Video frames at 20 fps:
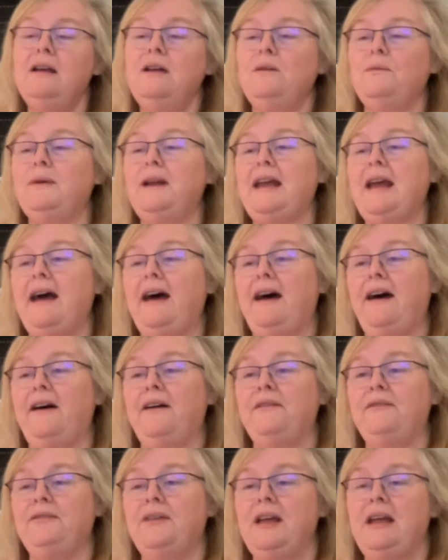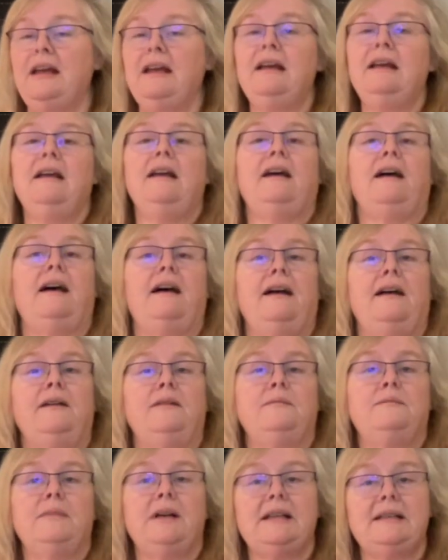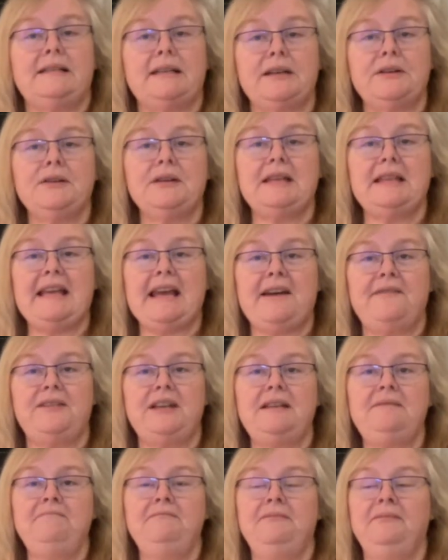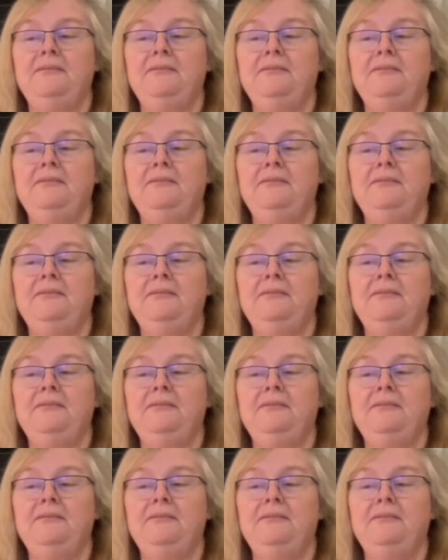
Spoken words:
We have dinner in the oven,